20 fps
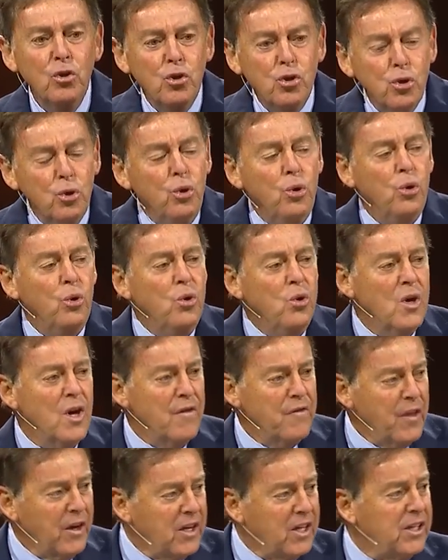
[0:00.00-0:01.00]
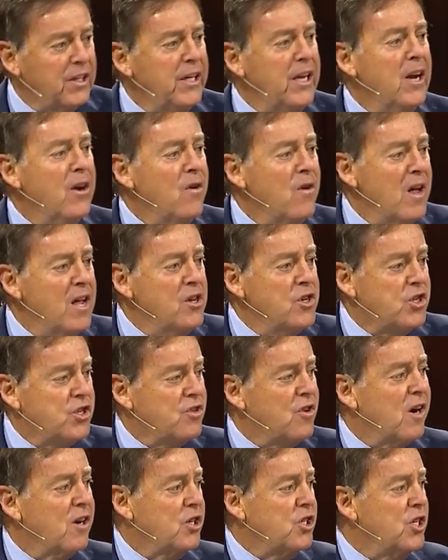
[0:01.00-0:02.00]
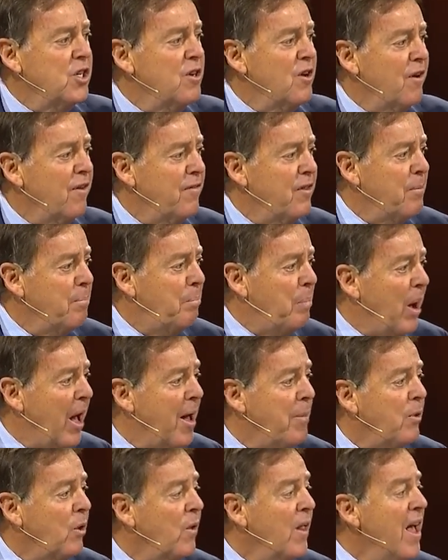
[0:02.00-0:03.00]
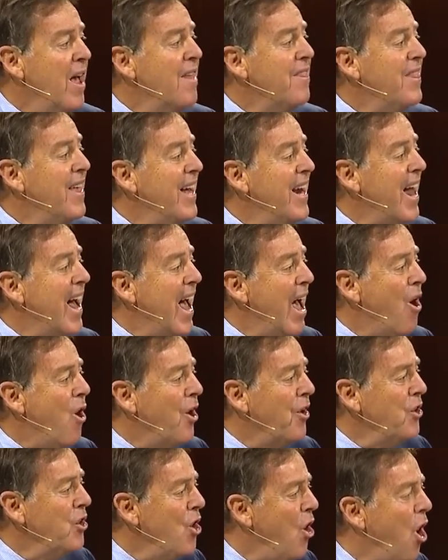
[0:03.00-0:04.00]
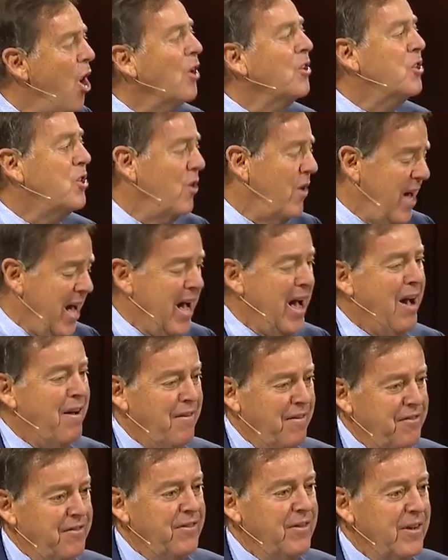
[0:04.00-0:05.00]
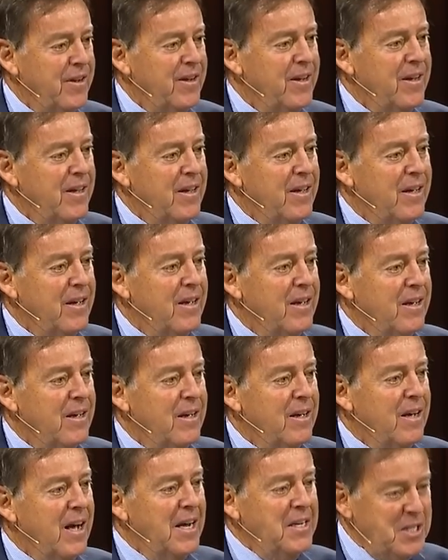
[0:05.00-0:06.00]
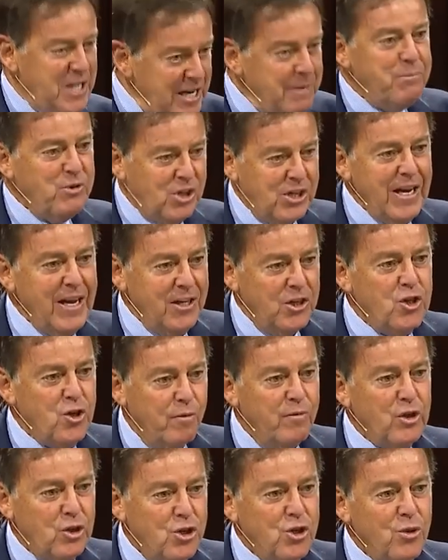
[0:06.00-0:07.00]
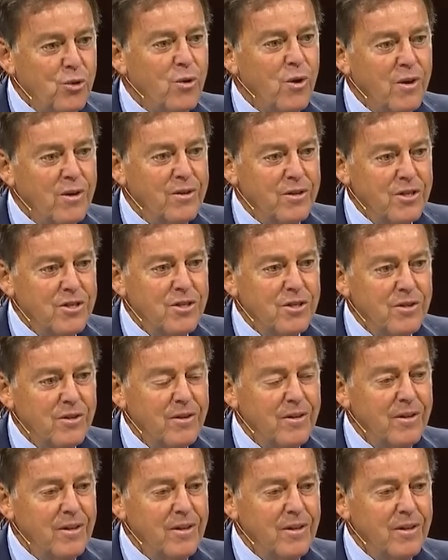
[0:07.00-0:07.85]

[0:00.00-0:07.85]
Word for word: to the clear instruction of the Bible, then I ought not to have a deep sense of assurance.